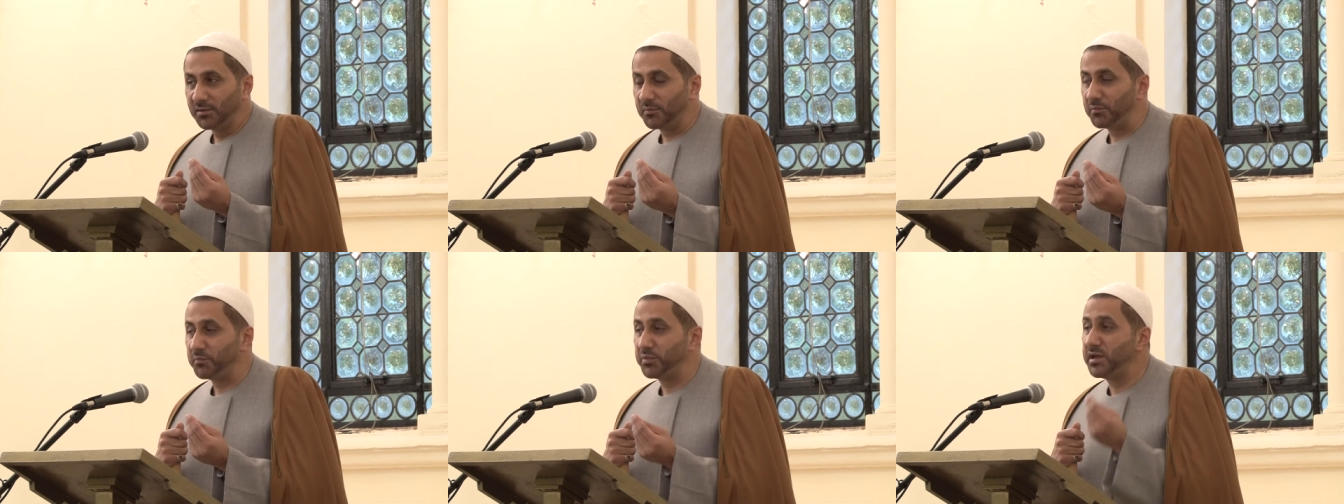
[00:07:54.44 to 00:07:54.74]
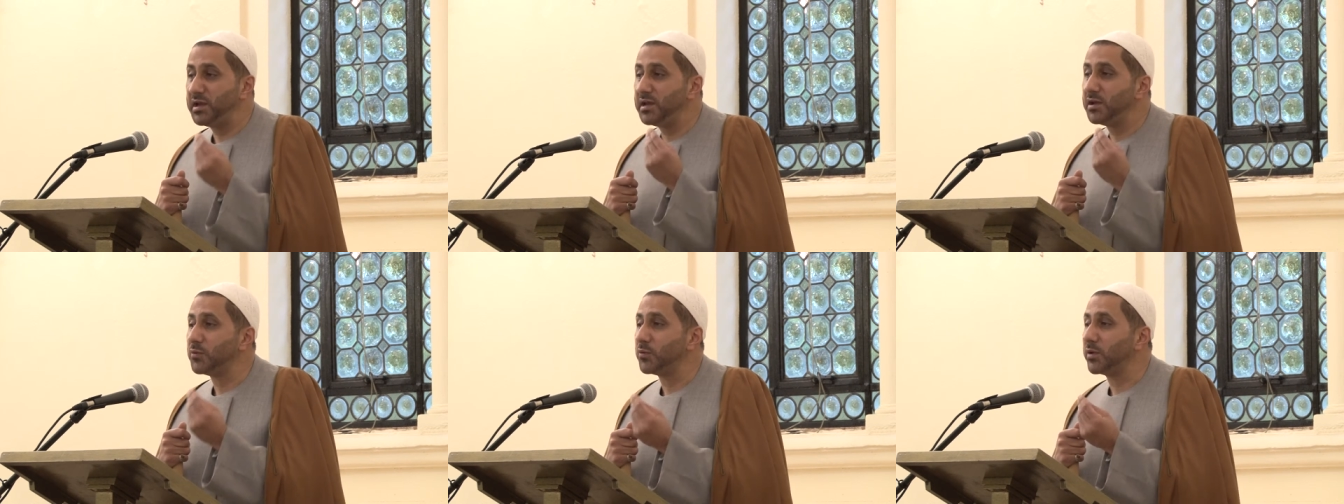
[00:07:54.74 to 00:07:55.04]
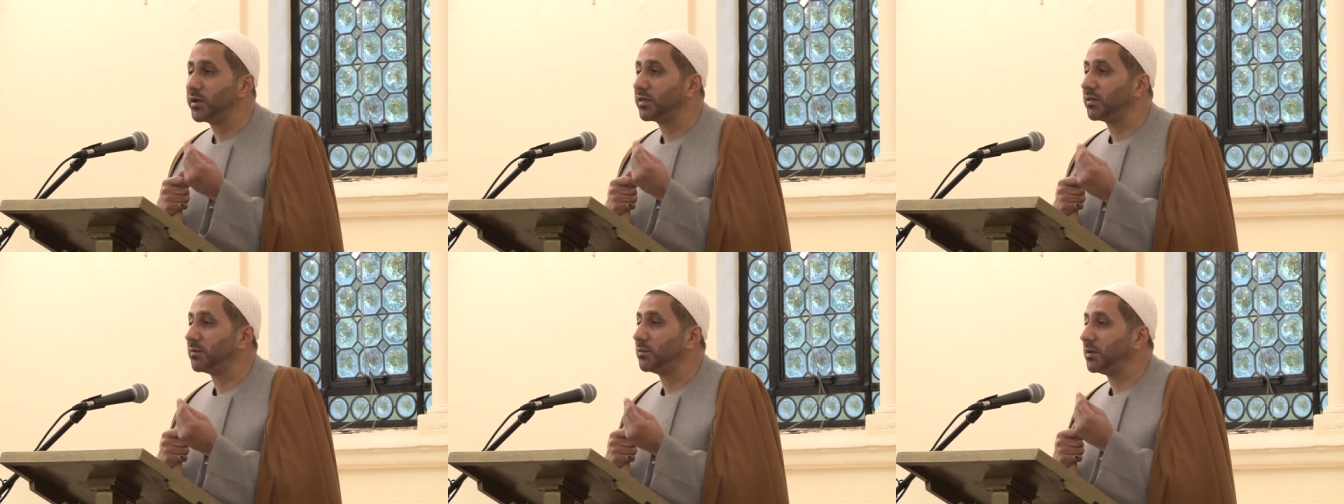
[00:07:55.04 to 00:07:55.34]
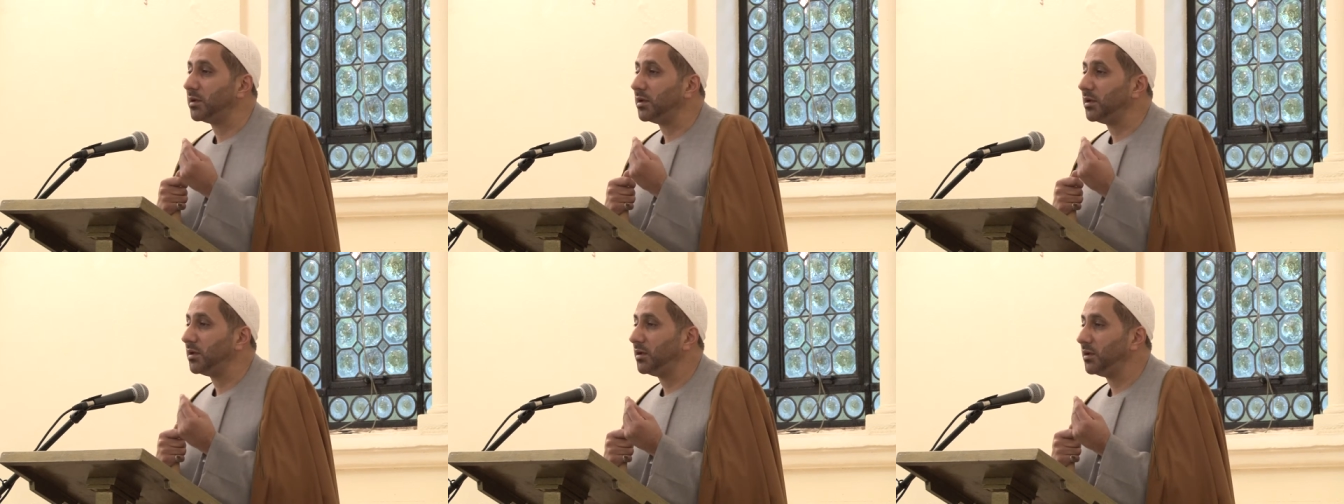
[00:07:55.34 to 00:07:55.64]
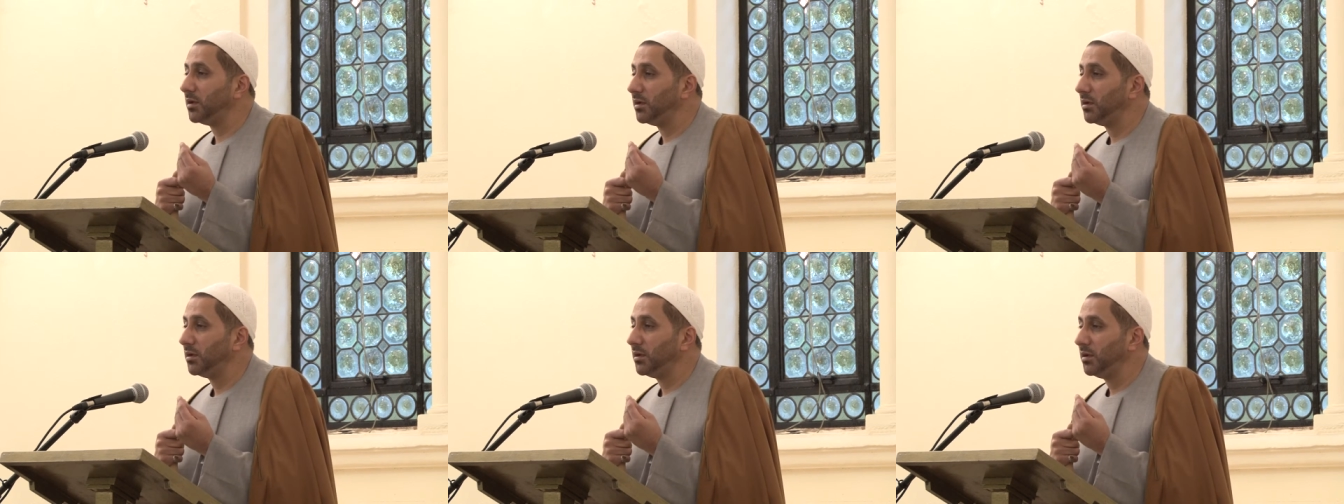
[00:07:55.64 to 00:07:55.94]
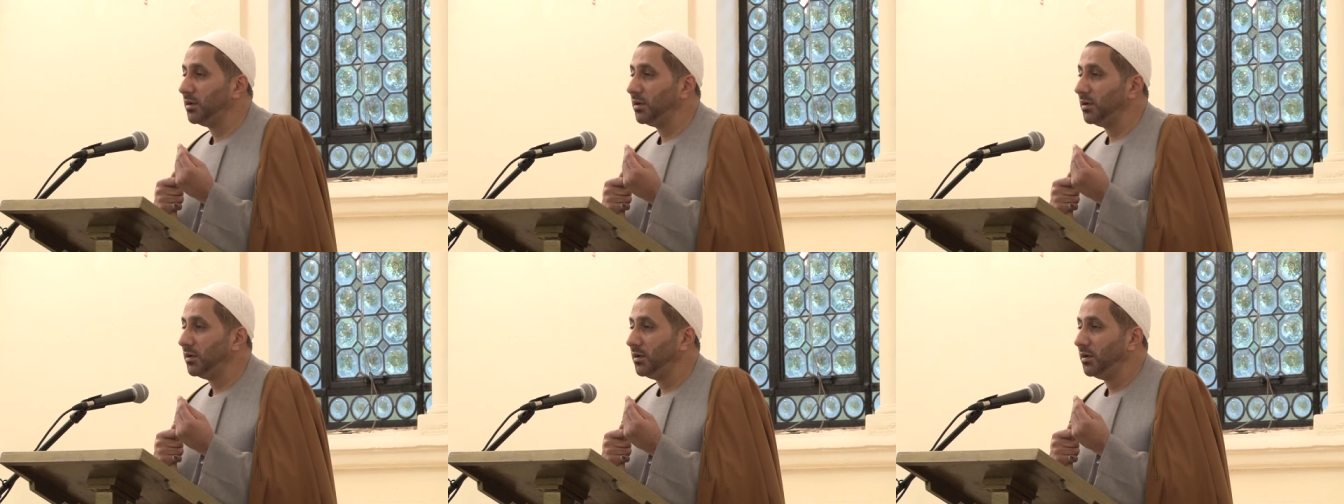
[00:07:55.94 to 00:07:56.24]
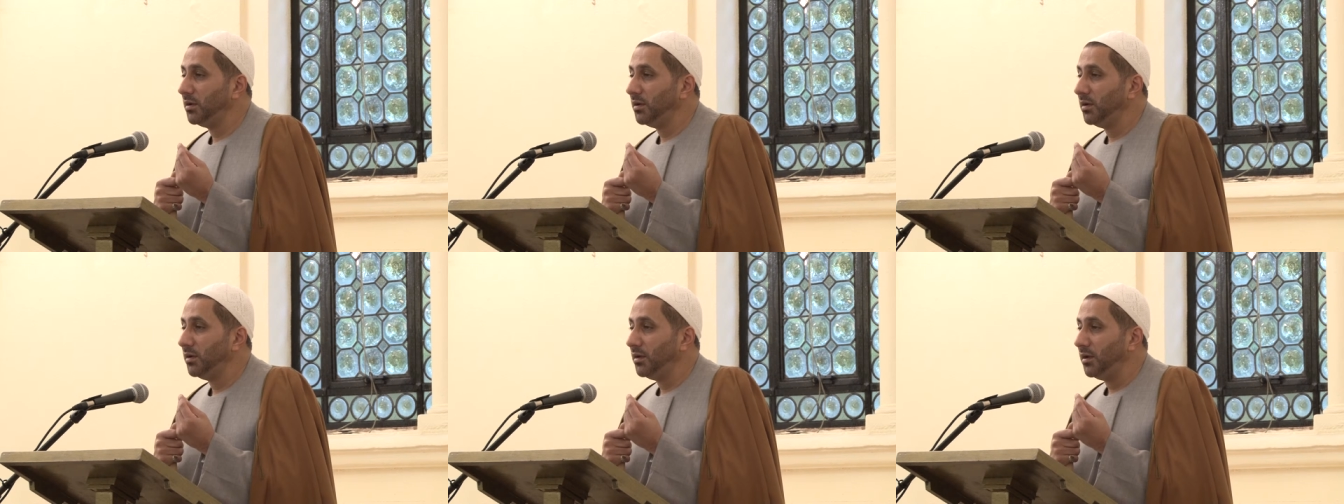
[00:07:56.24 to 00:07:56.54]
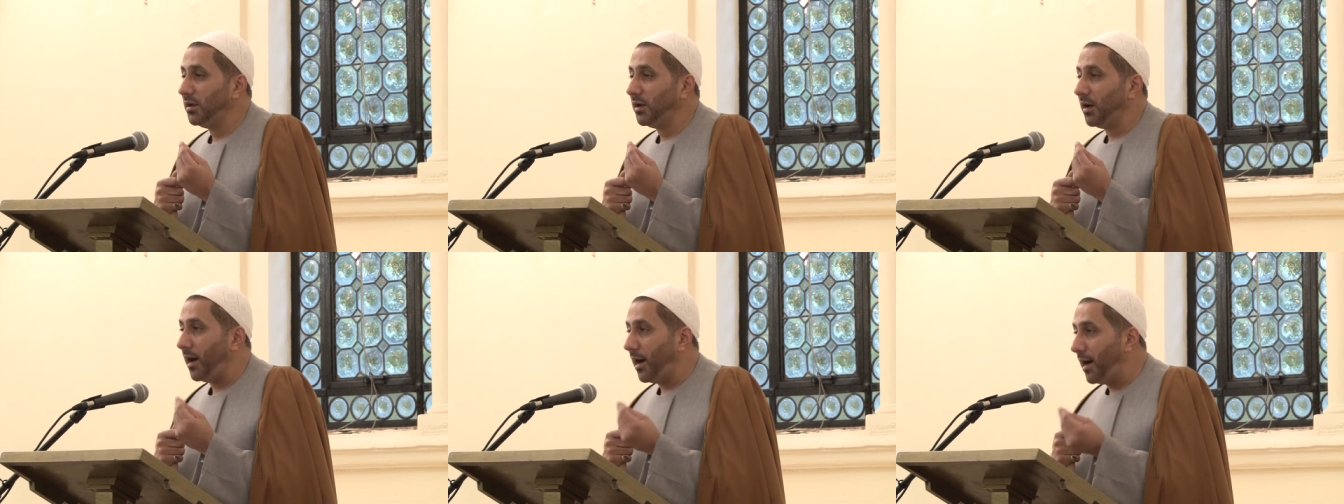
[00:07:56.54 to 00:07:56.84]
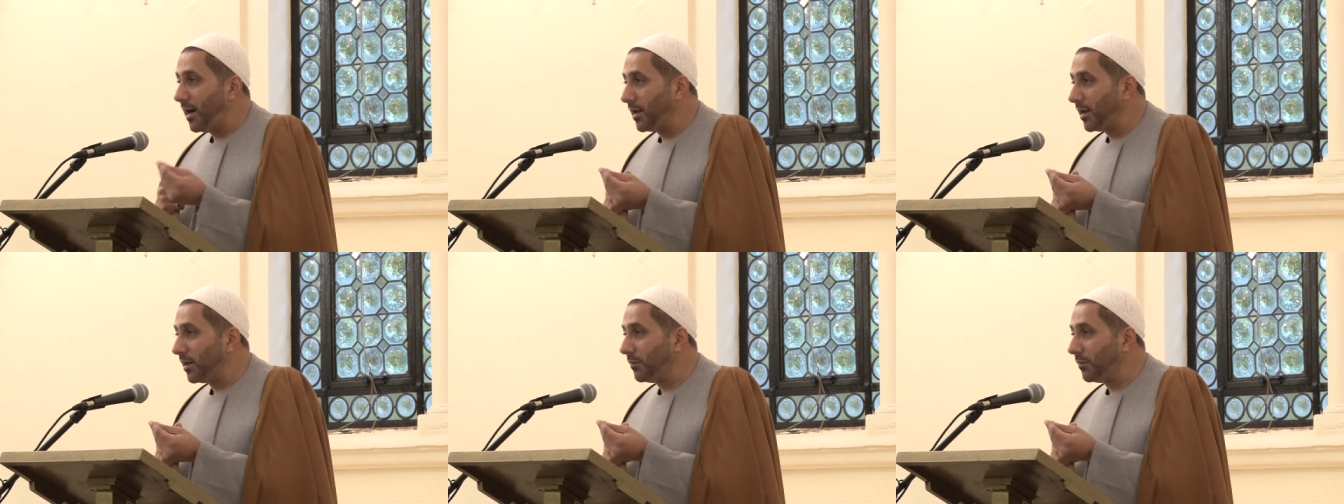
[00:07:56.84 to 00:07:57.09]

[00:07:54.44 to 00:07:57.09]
Be with me. I